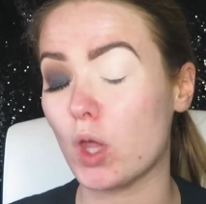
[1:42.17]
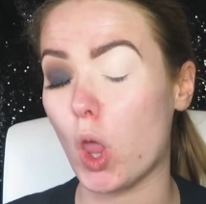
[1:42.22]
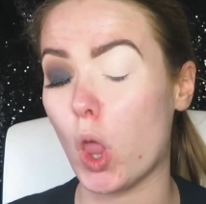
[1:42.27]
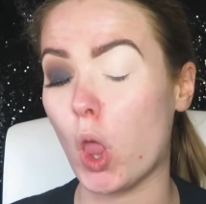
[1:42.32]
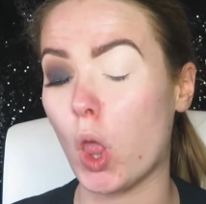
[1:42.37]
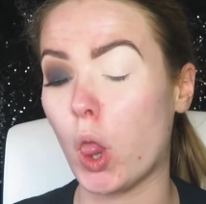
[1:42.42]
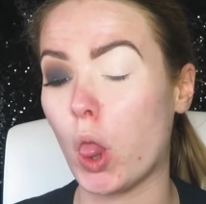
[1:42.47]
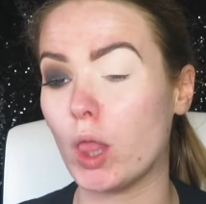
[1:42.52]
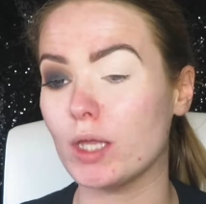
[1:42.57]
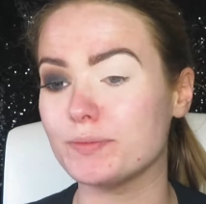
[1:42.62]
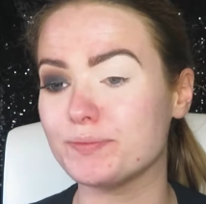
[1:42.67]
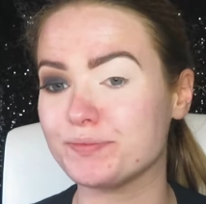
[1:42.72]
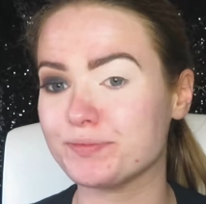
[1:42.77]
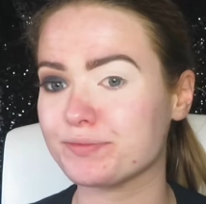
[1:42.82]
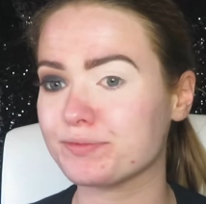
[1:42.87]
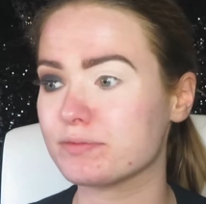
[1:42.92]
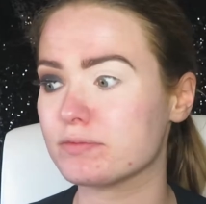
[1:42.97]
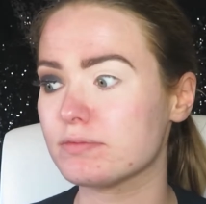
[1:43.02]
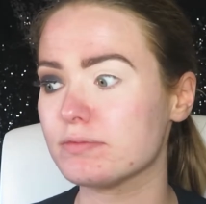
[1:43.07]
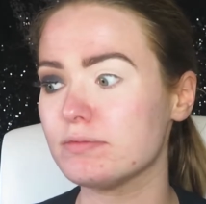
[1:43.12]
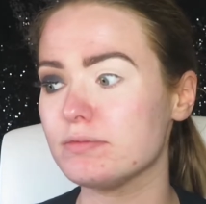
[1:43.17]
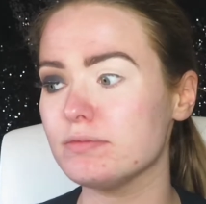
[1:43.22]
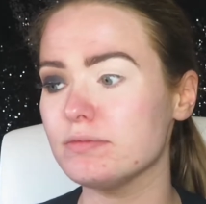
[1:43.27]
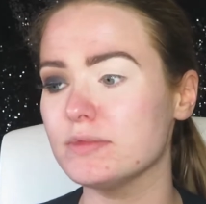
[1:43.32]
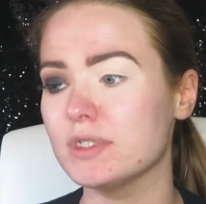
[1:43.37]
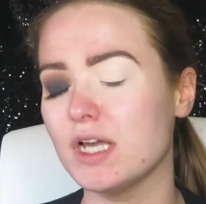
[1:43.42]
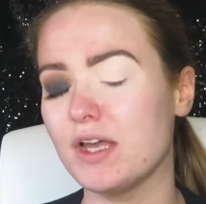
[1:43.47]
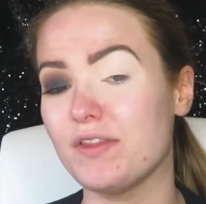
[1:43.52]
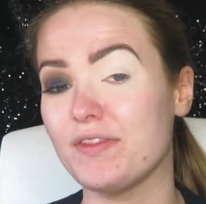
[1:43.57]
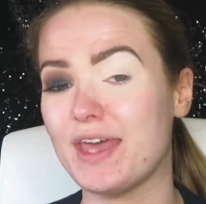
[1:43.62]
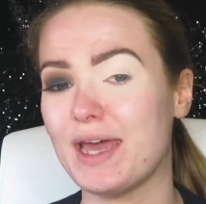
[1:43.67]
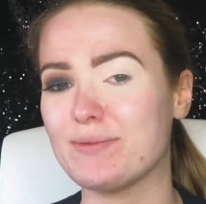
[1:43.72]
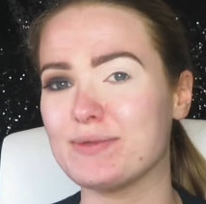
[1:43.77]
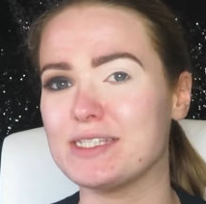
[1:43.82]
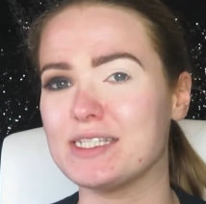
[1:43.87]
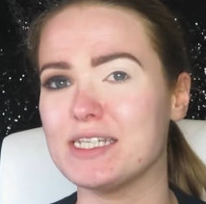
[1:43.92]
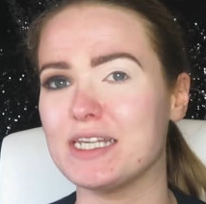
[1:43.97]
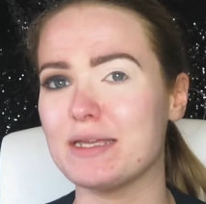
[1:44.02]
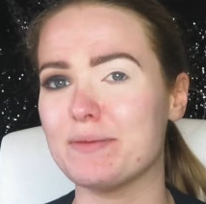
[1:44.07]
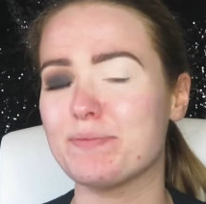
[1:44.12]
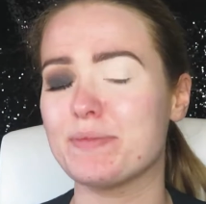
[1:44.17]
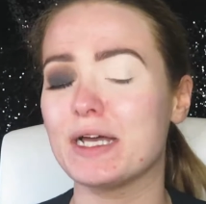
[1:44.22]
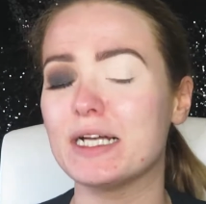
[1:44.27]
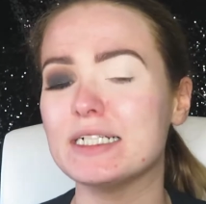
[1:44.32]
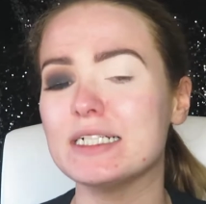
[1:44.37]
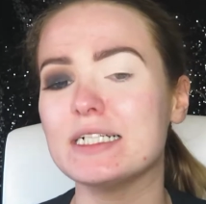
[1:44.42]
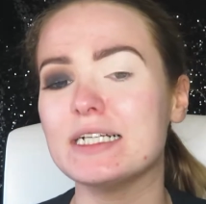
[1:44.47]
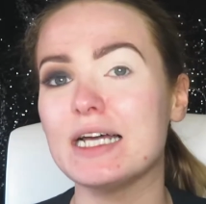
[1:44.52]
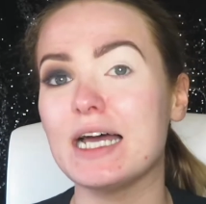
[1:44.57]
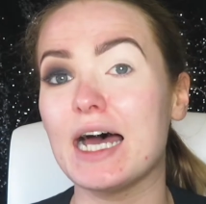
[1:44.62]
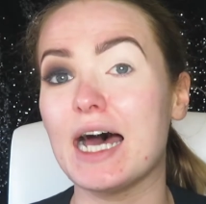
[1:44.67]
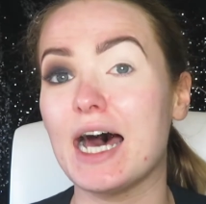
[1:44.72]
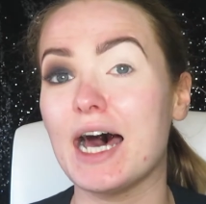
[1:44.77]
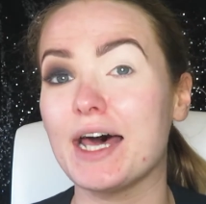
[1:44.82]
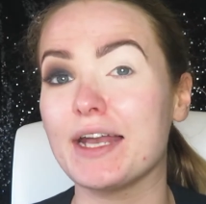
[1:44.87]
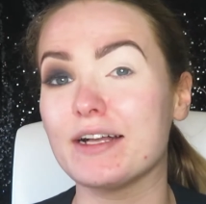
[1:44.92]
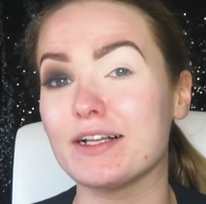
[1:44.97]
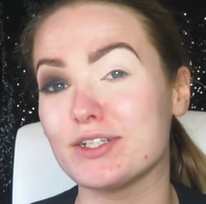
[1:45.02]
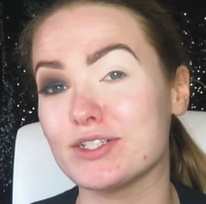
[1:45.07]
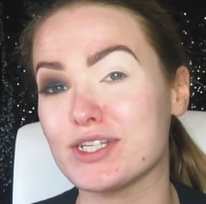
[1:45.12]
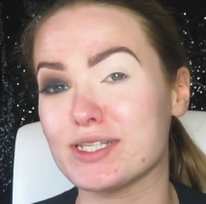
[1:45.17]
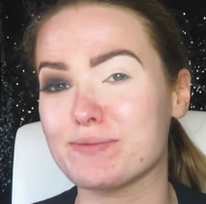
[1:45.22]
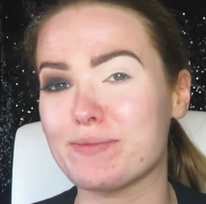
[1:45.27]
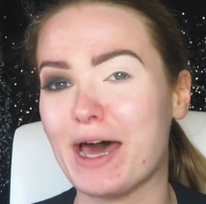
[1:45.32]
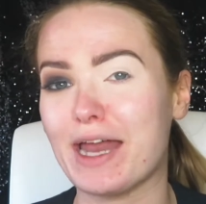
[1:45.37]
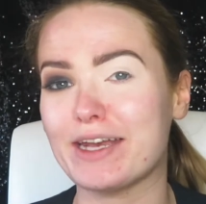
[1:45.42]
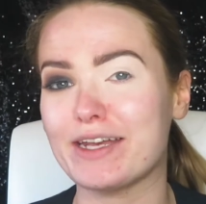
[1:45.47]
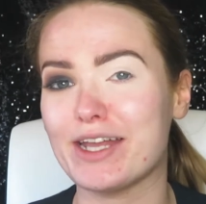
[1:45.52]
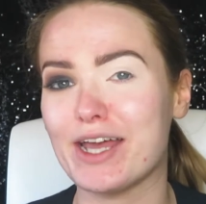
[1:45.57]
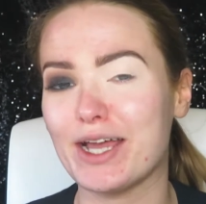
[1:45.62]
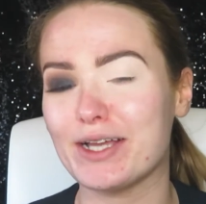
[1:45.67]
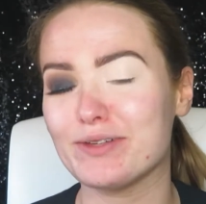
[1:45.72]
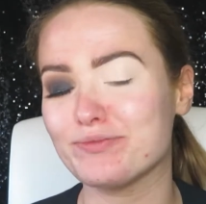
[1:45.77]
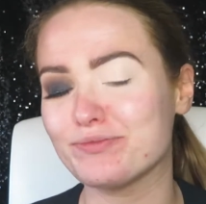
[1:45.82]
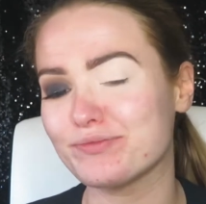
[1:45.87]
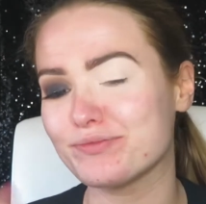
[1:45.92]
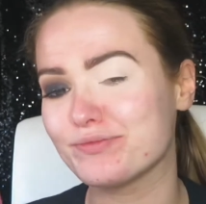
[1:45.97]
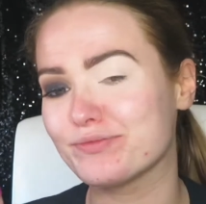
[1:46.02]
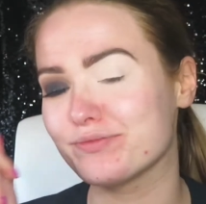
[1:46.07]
That was deep. And I'll just pat it out.